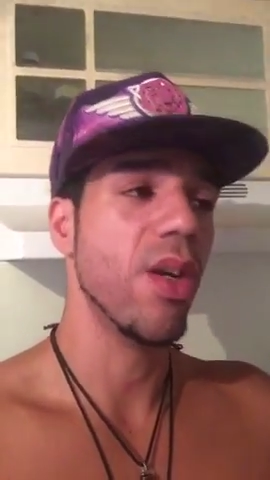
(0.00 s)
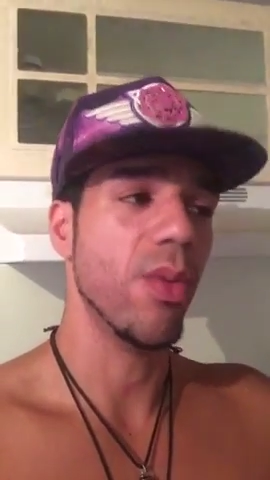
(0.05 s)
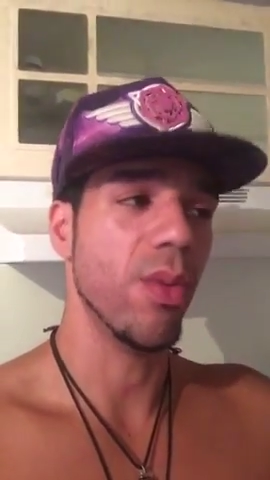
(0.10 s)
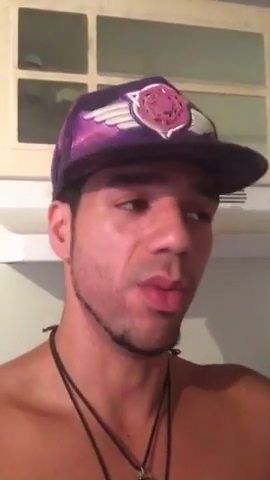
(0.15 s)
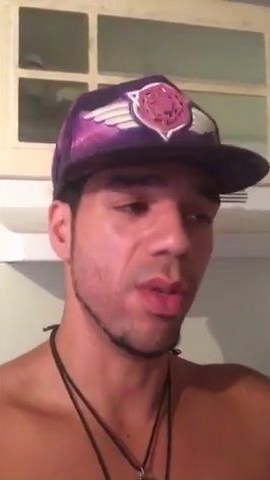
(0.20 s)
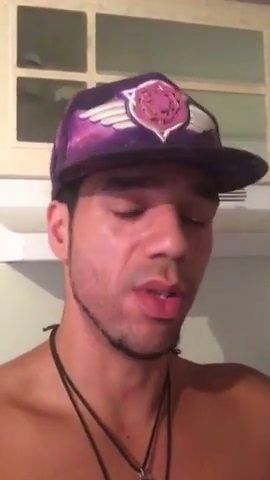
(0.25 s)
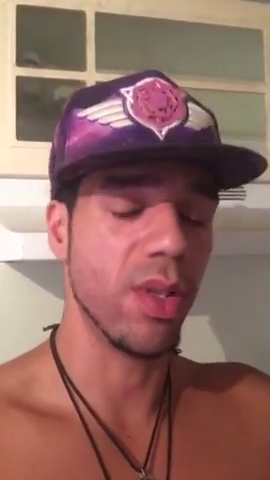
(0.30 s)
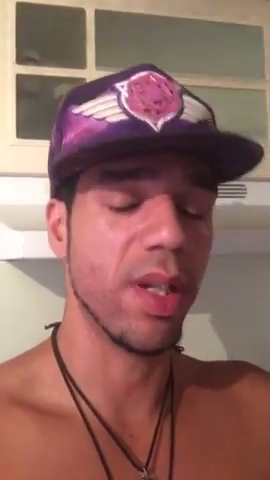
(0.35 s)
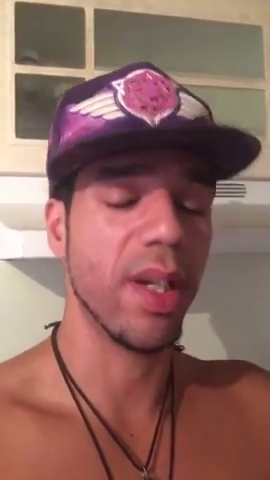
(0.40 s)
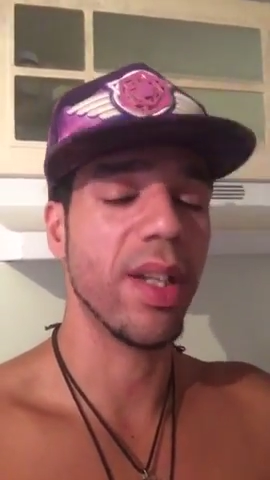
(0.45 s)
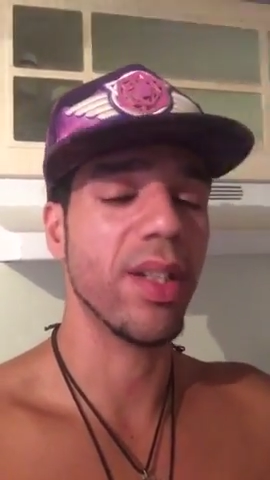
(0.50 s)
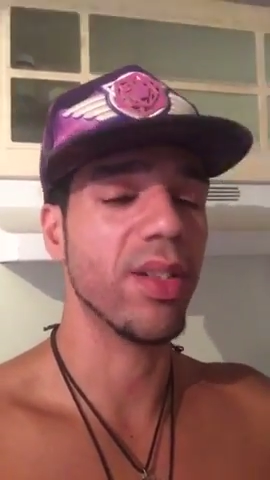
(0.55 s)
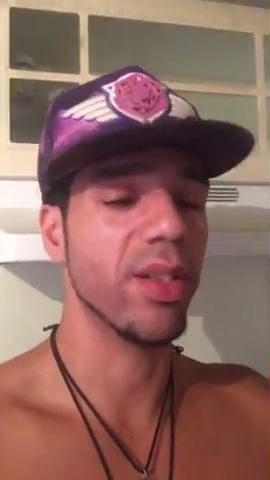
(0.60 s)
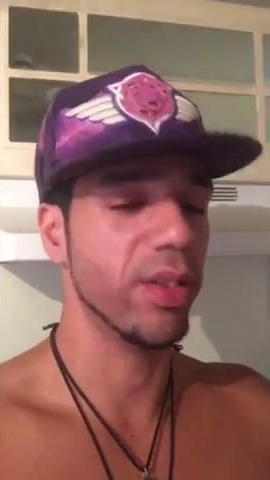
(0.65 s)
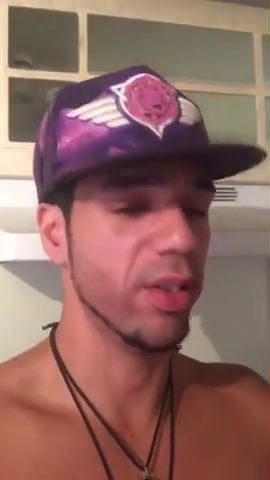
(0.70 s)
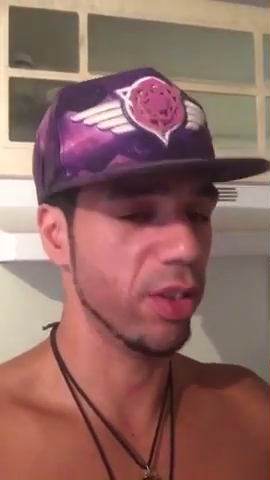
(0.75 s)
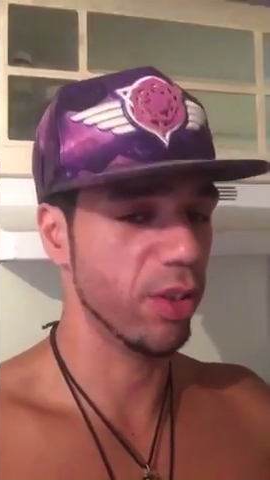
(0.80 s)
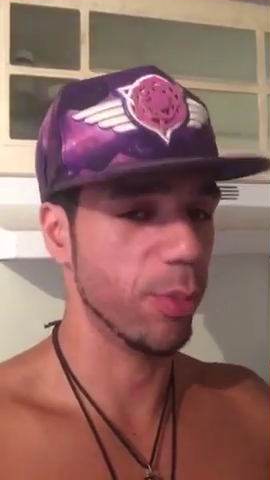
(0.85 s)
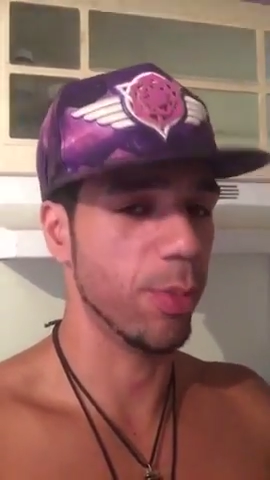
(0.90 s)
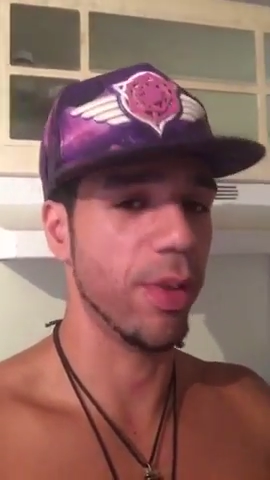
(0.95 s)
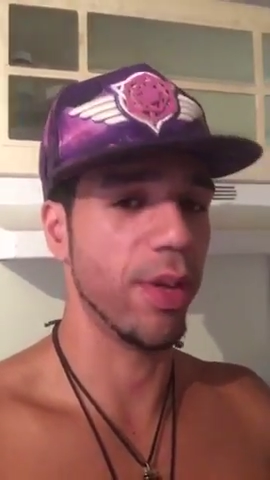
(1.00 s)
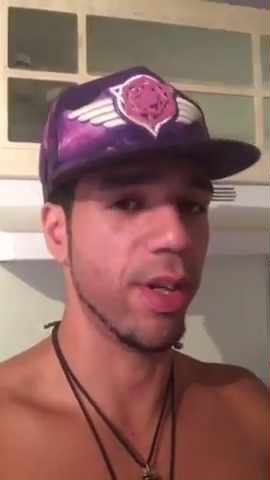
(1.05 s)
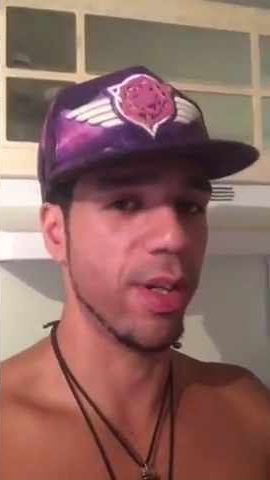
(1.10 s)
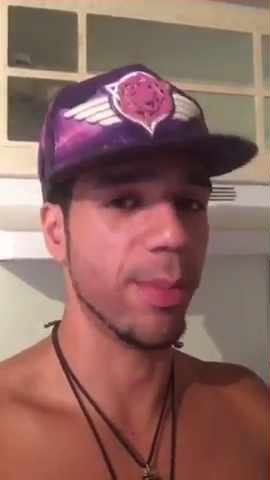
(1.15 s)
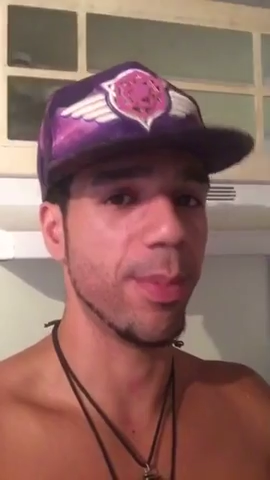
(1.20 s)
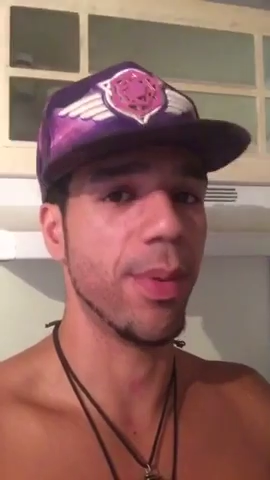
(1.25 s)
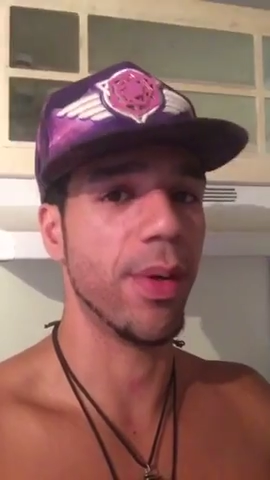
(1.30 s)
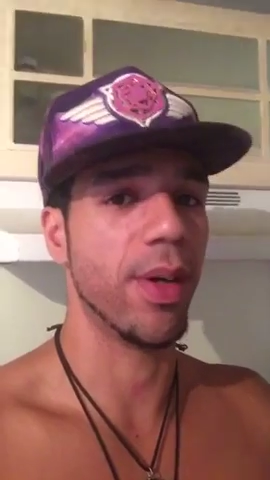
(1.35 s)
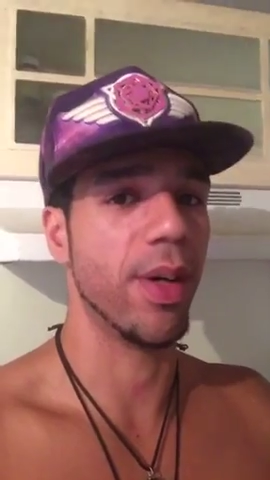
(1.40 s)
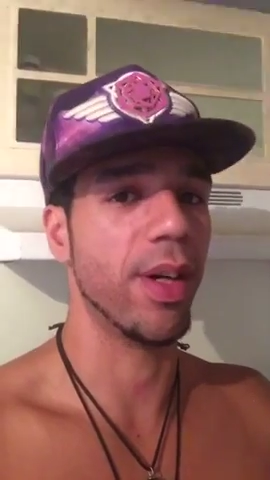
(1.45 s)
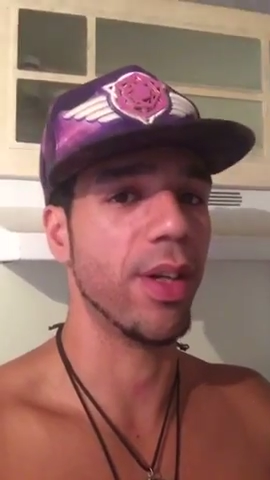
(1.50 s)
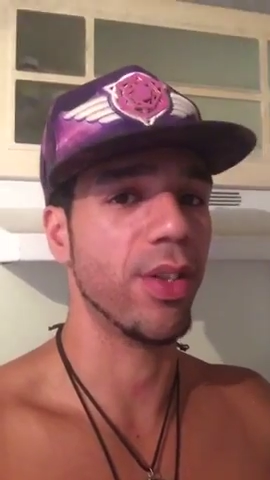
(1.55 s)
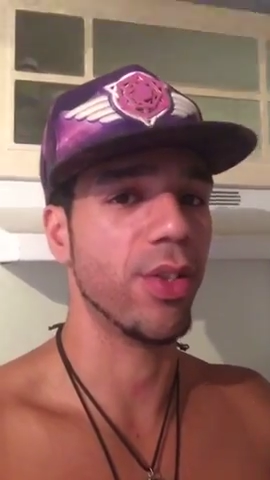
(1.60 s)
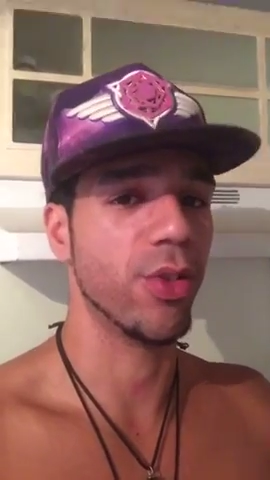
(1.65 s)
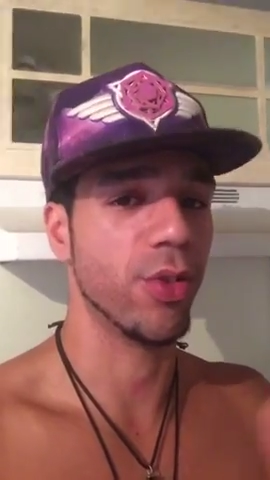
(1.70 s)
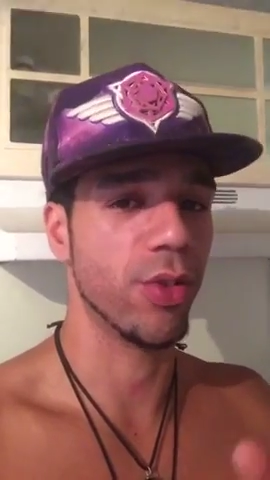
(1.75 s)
We'll get to the spirit part.